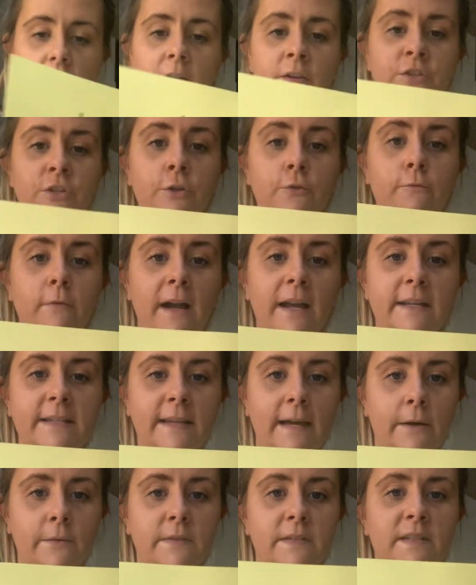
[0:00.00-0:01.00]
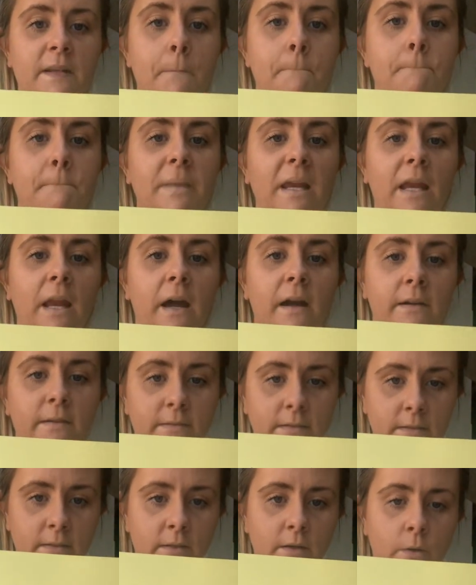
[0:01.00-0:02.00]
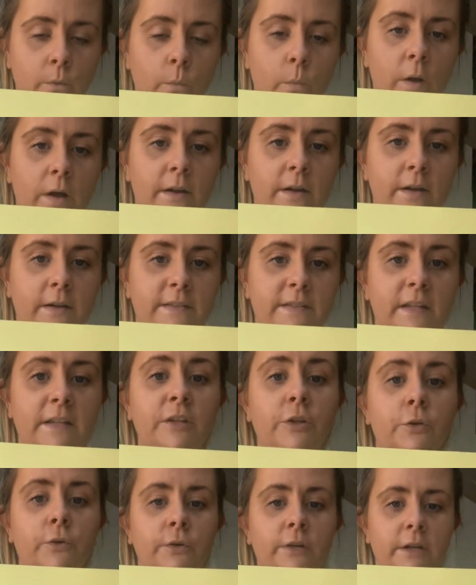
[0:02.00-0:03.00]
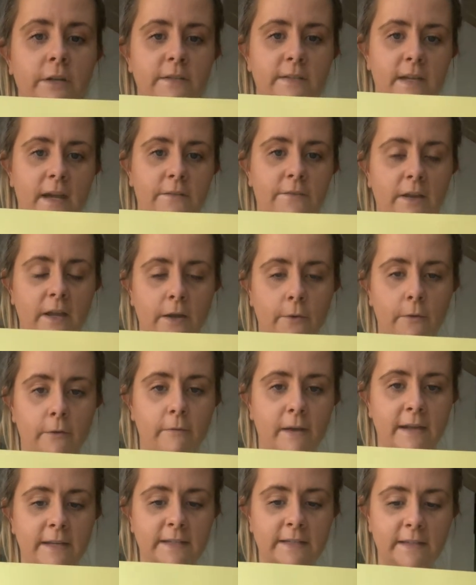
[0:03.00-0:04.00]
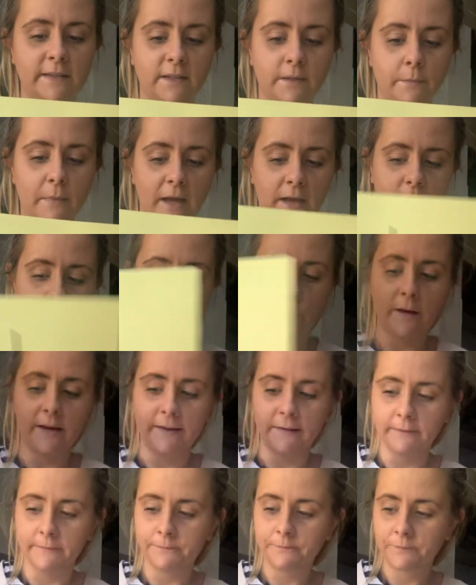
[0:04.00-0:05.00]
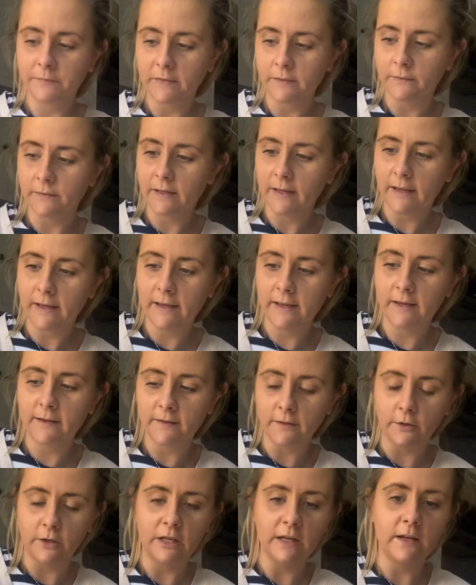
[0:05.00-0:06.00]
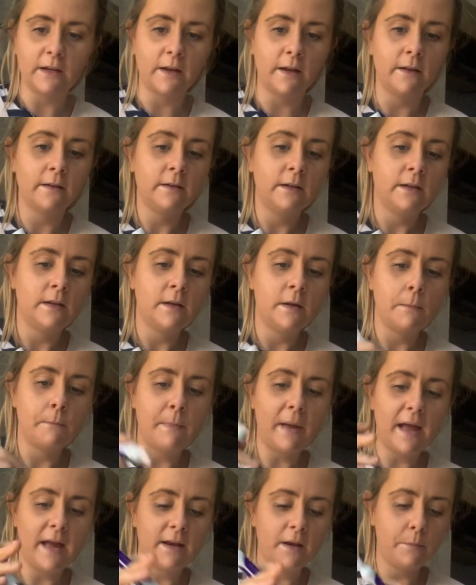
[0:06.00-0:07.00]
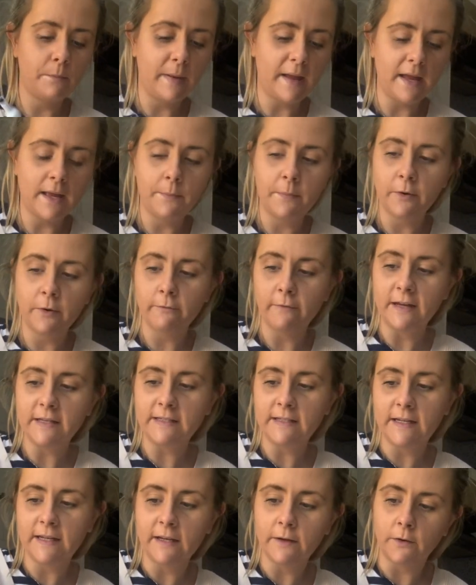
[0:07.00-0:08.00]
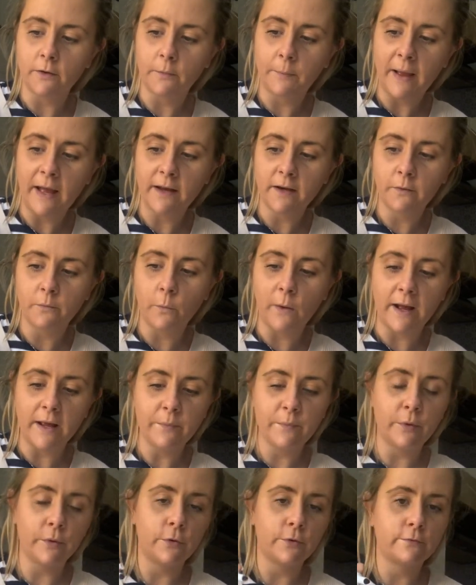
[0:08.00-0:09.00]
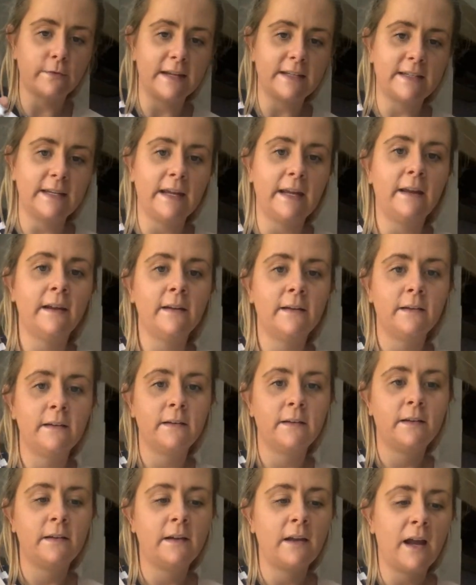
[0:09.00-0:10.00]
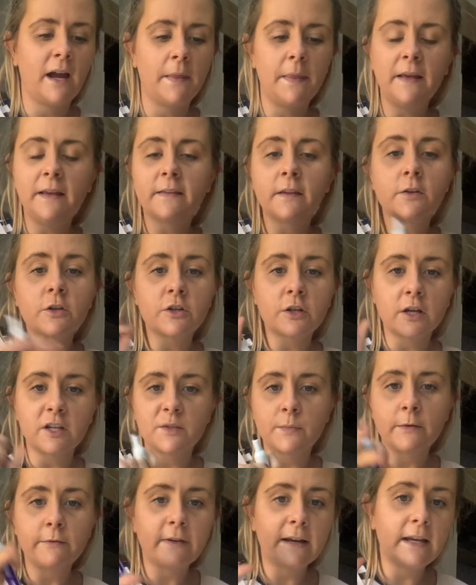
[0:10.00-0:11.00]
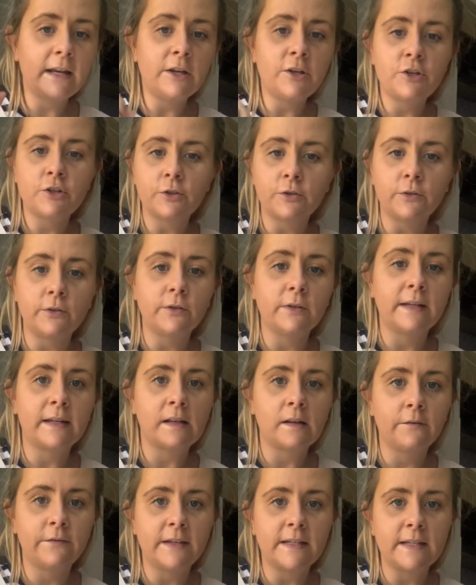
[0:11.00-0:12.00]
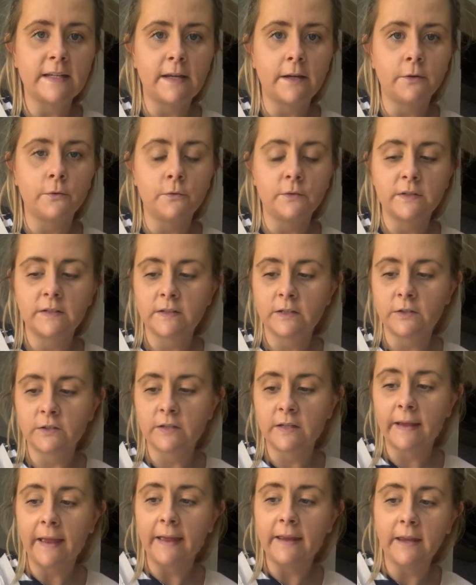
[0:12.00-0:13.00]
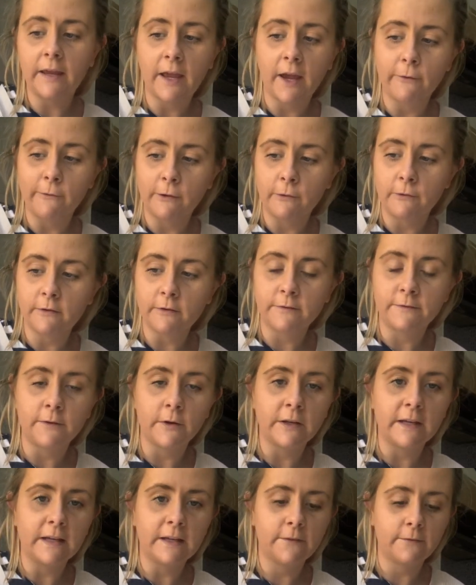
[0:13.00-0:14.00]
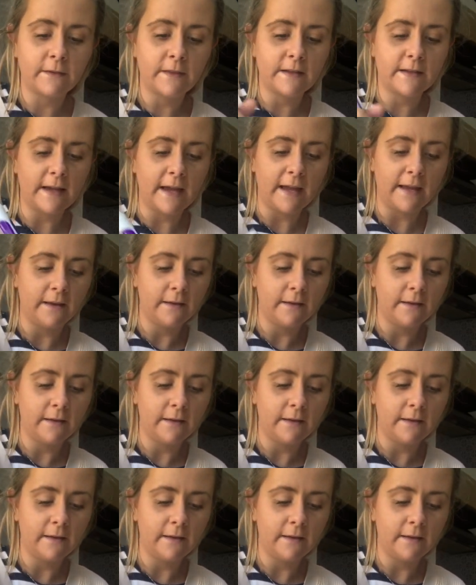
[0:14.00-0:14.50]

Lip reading: to write down some blah words and you're going to have a go at writing them as well. Okay, so you need a pen and paper ready or a pen and whiteboard ready. And these are just going to be really short little videos just to get you going with your phonics for the day.